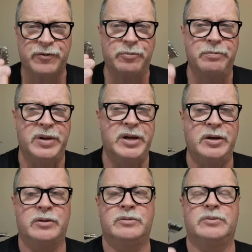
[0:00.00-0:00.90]
For
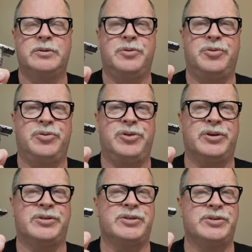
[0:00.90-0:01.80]
me,
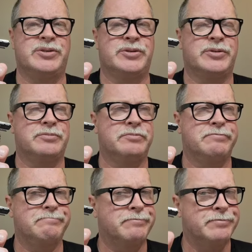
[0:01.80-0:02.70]
this is
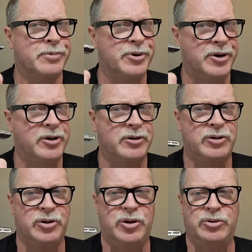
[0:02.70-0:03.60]
pretty
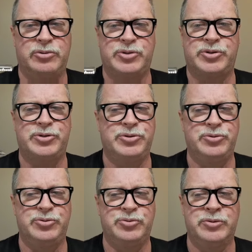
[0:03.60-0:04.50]
close
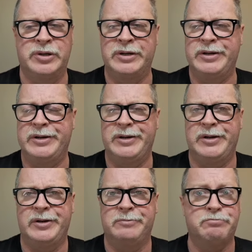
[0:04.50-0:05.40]
to
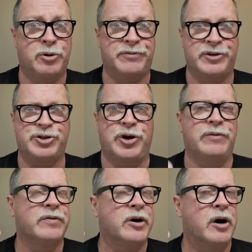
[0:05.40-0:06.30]
perfect shave.